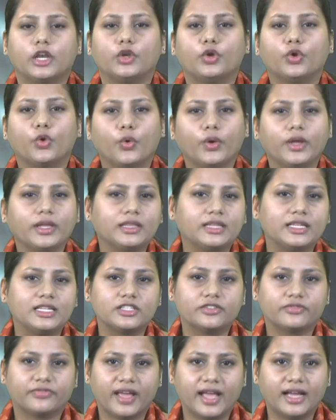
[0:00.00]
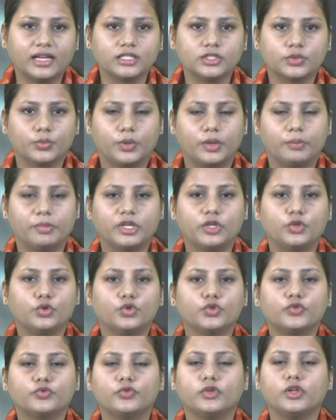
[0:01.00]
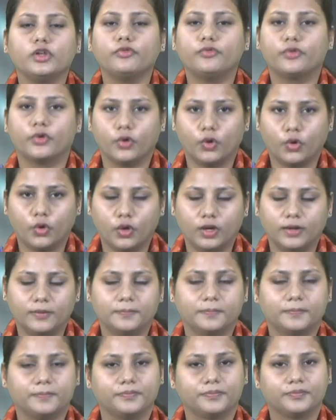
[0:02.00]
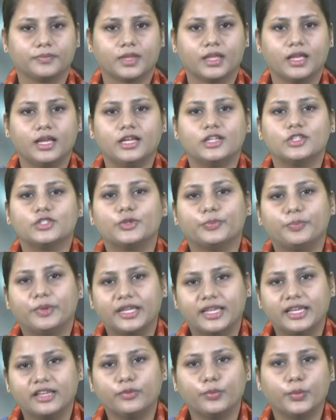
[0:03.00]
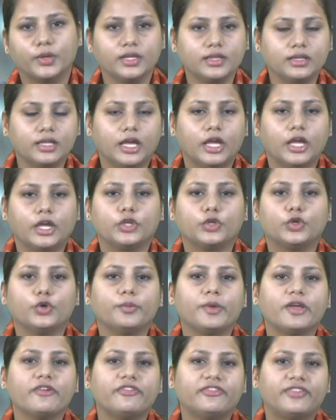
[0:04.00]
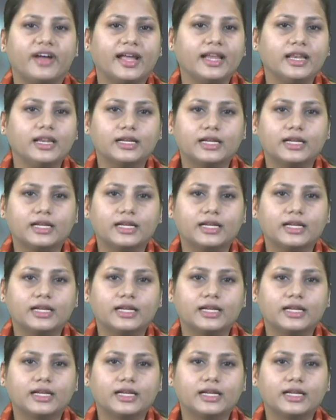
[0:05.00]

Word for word: knowing these facts will be useful for all. To begin with, you may file a